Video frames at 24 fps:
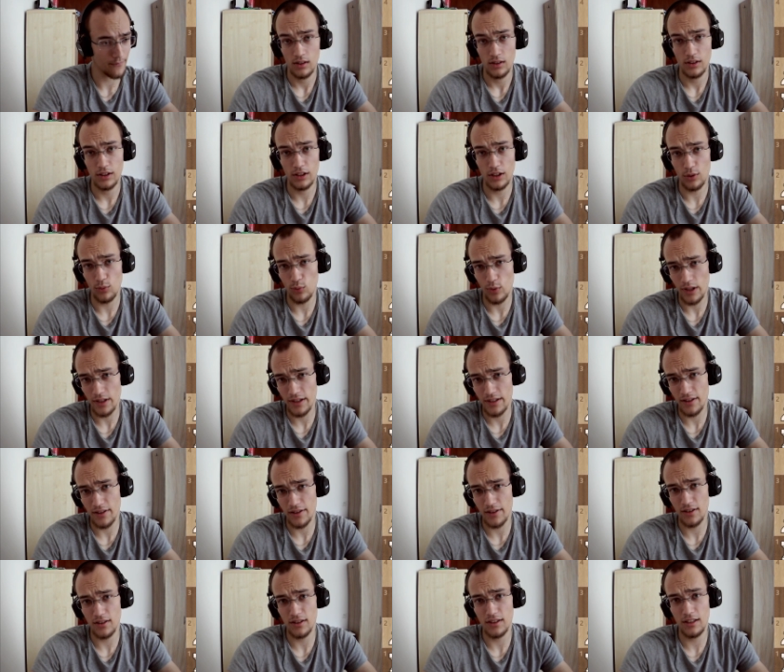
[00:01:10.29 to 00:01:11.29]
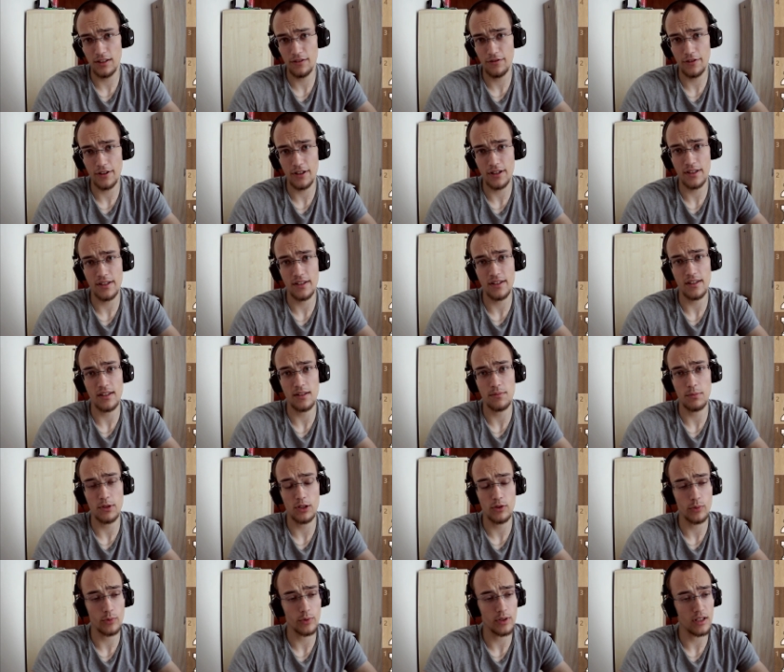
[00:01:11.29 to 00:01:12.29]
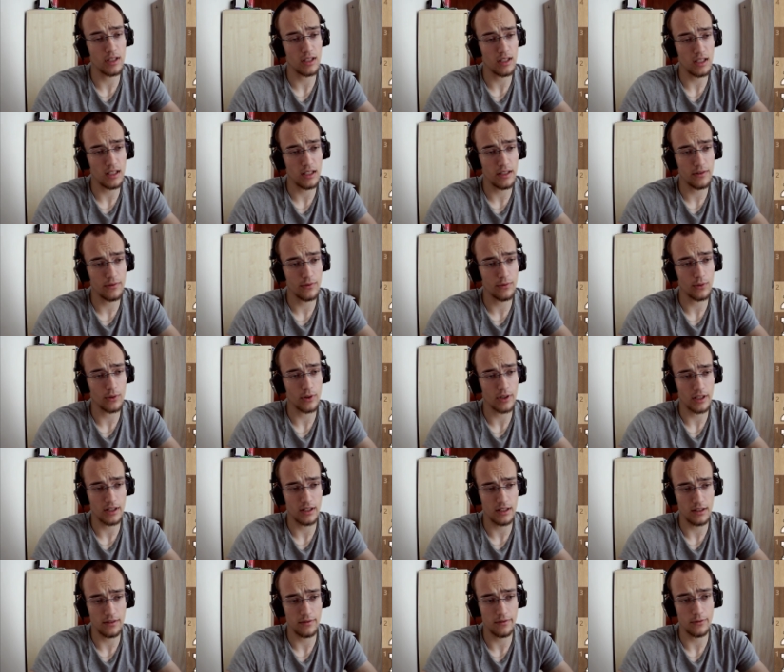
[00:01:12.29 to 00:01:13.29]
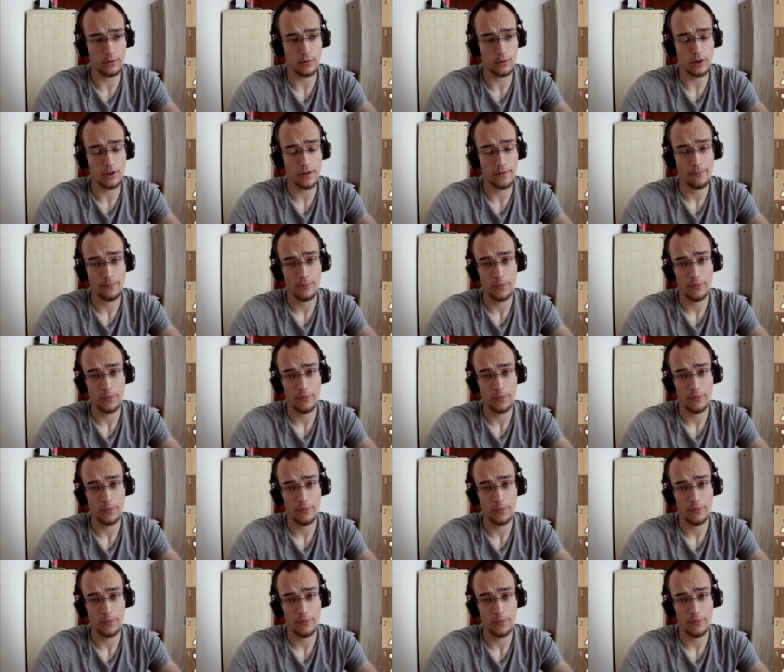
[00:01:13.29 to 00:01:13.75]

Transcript: Now, what are the differences between E four and D four?